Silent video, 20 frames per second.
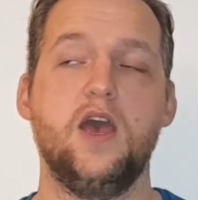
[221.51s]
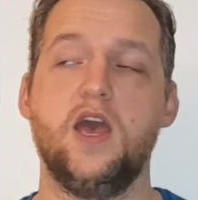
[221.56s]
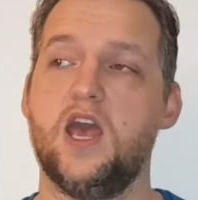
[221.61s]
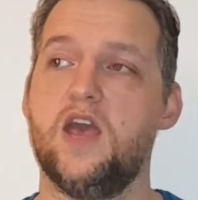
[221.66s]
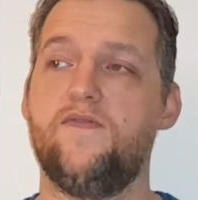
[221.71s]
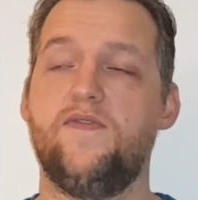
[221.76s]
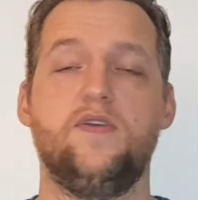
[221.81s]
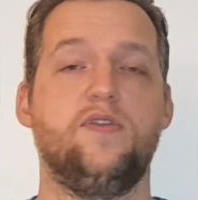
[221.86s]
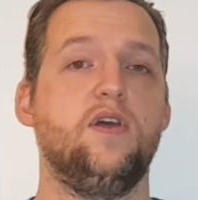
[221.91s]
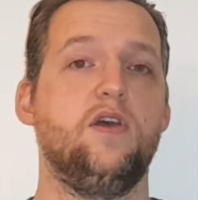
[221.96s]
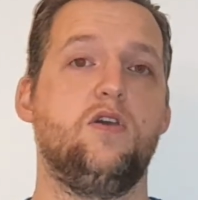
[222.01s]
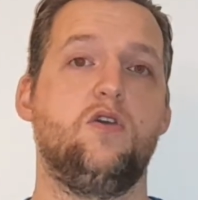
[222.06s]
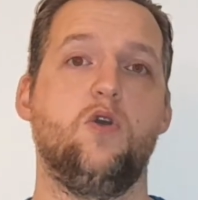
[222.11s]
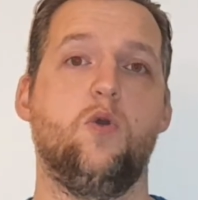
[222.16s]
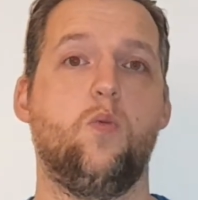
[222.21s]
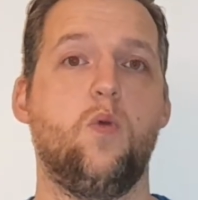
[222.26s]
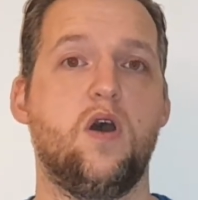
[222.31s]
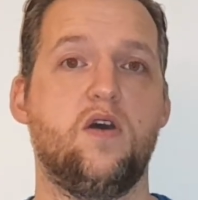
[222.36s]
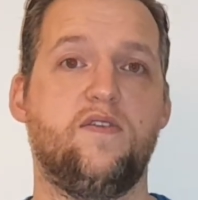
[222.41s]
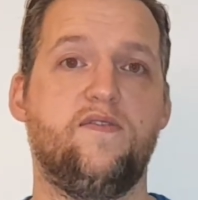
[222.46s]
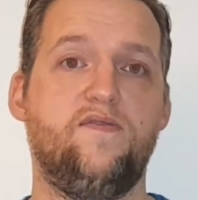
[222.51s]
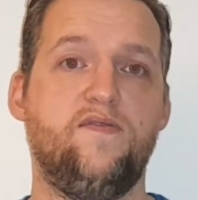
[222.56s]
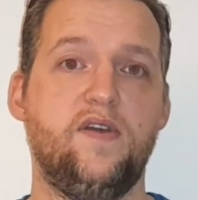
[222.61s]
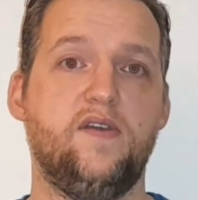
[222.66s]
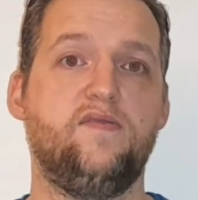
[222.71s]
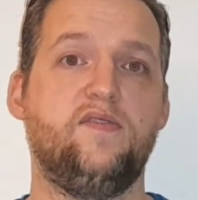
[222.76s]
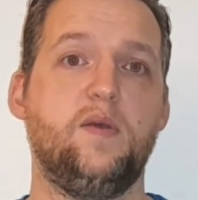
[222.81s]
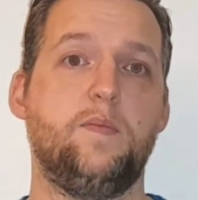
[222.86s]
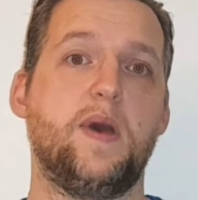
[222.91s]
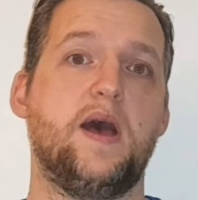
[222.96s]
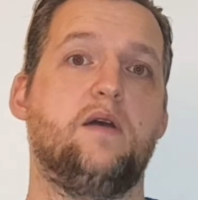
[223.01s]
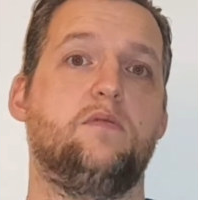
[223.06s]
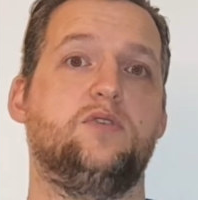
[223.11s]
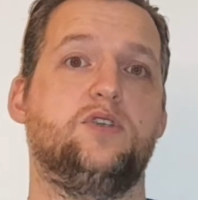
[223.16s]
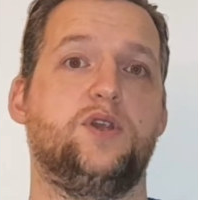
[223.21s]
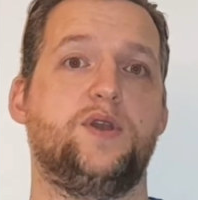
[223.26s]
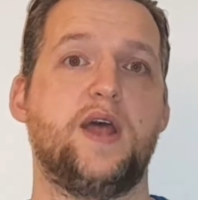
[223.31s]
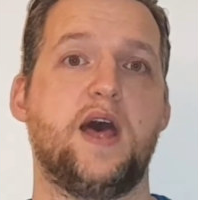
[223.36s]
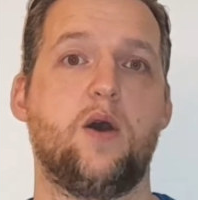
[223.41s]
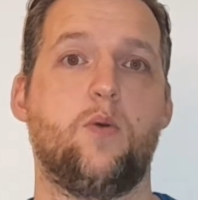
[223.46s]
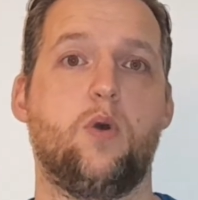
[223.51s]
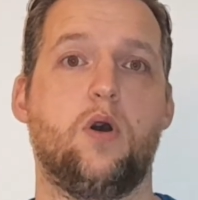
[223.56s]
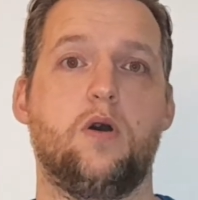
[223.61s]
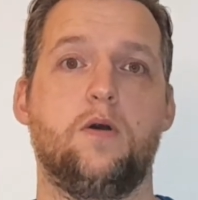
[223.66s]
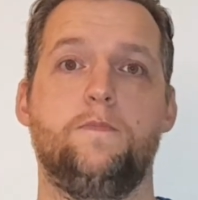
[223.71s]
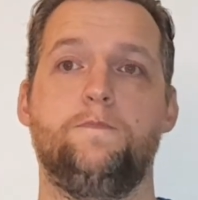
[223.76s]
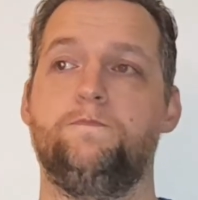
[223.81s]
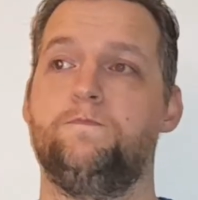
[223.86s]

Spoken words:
If you think you're worth £50 an hour,